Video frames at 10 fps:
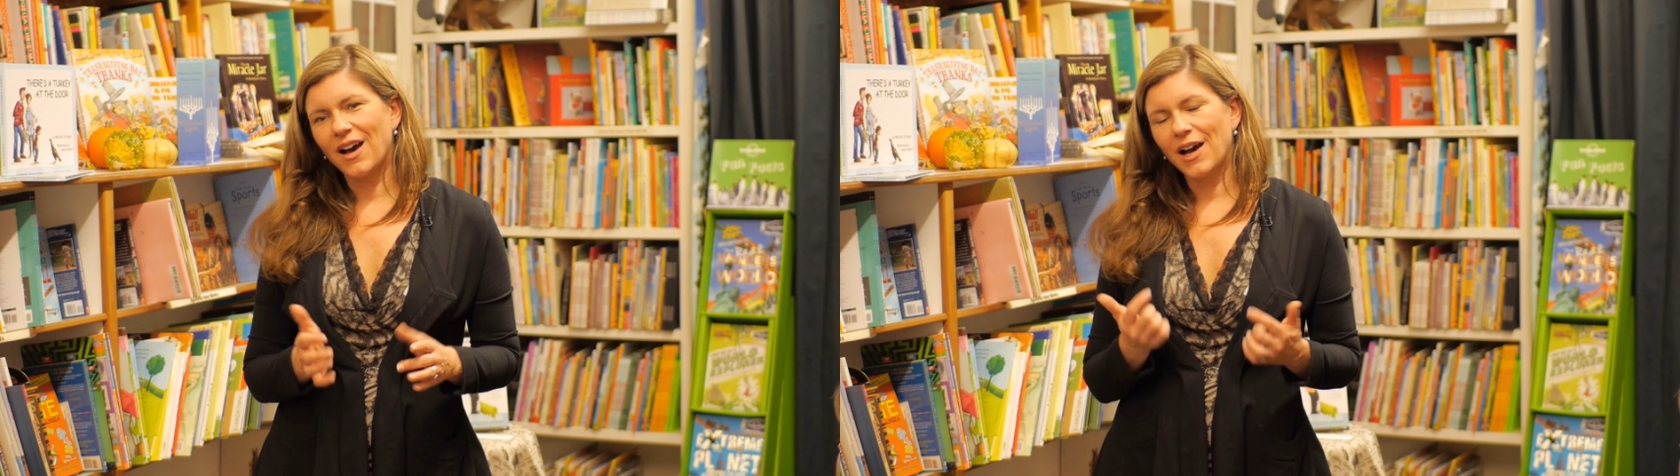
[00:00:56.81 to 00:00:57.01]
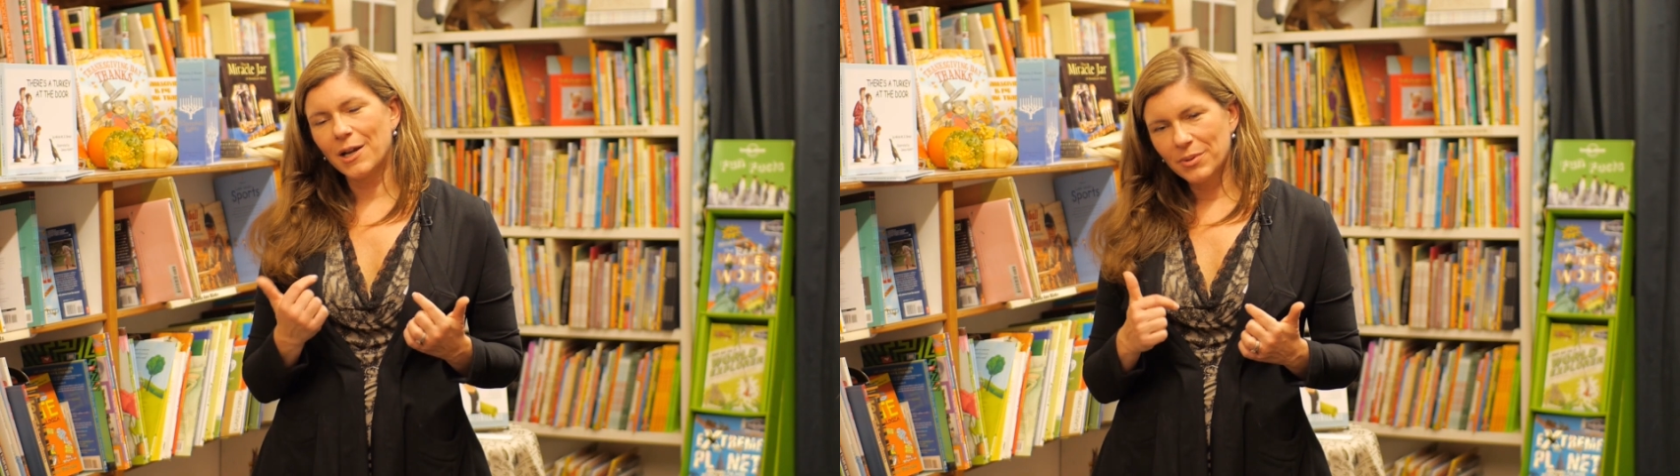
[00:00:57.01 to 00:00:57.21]

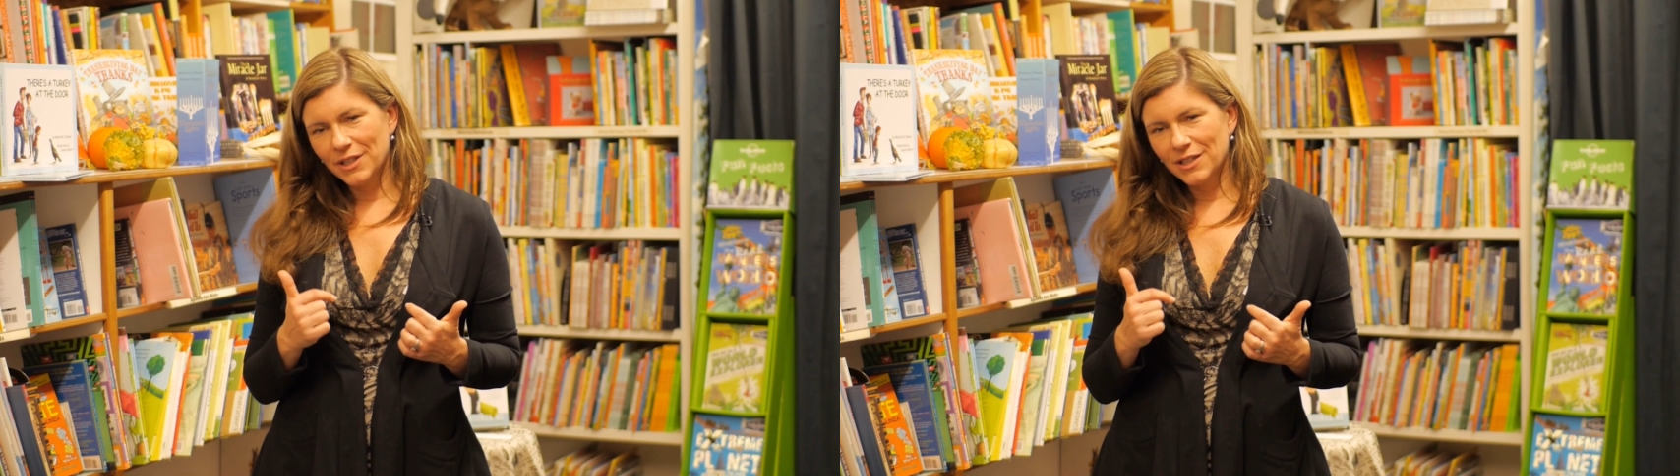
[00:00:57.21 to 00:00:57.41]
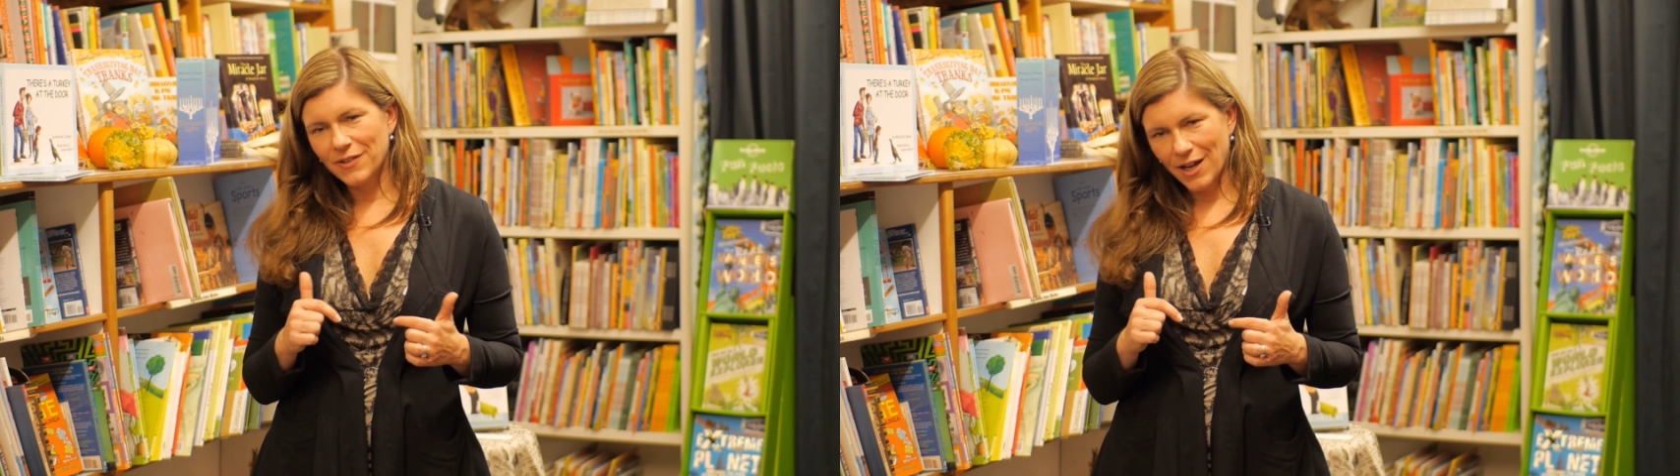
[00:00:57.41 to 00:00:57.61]
I
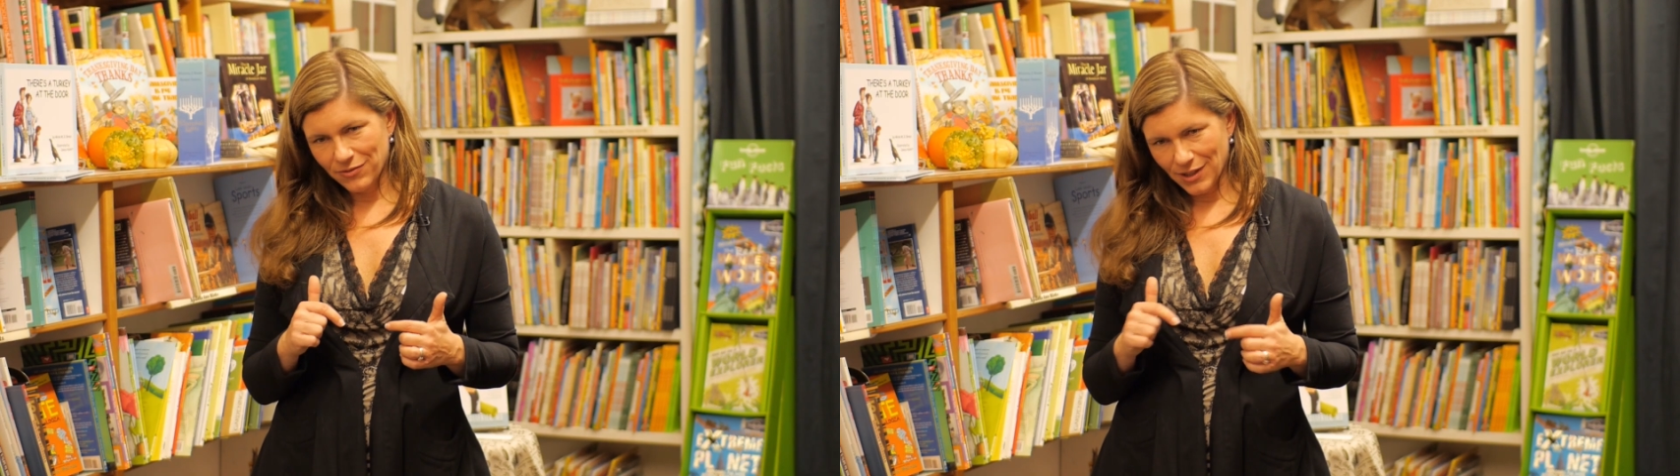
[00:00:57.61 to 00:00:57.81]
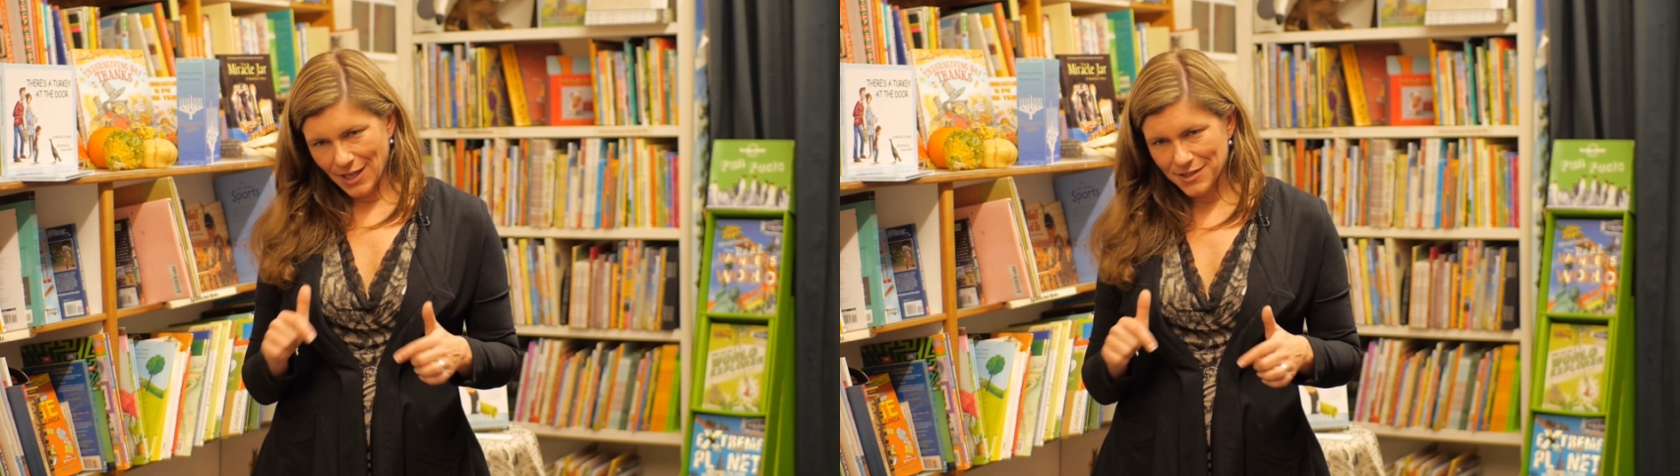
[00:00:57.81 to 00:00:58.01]
believe,
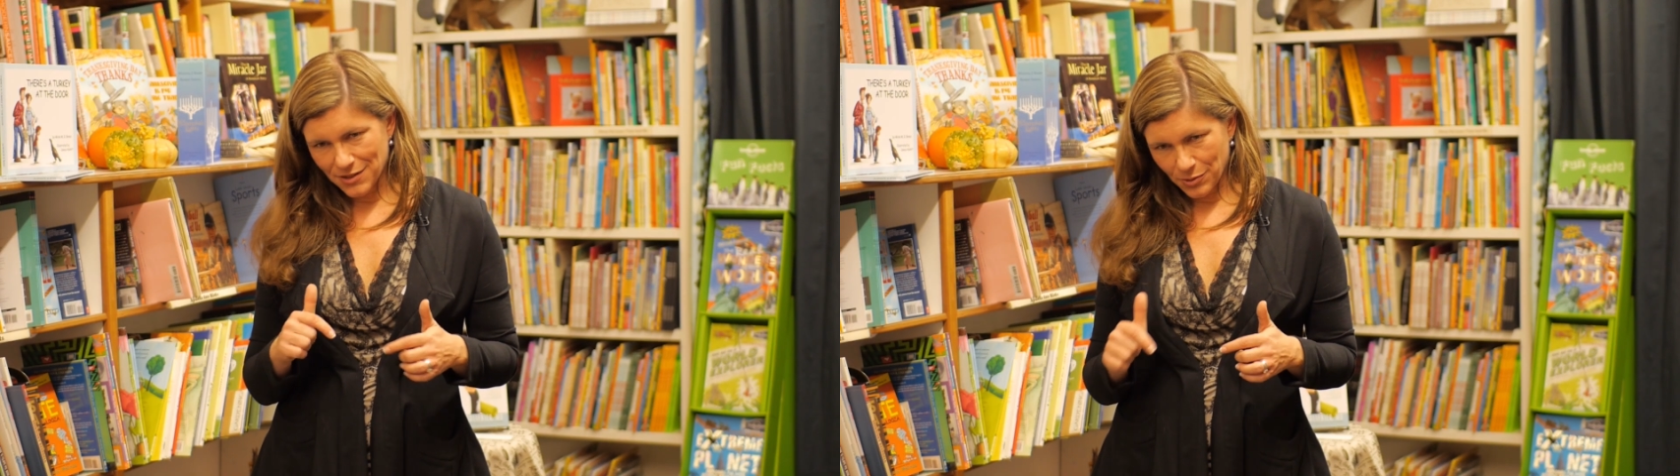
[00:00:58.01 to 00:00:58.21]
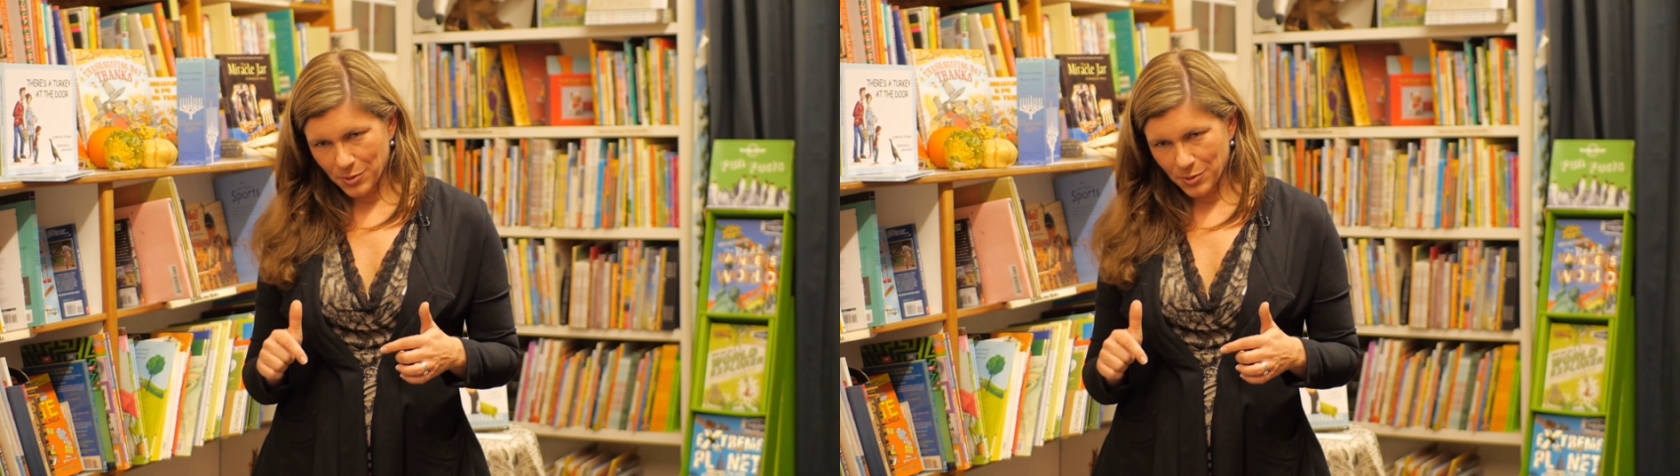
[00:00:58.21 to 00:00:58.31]
have less of a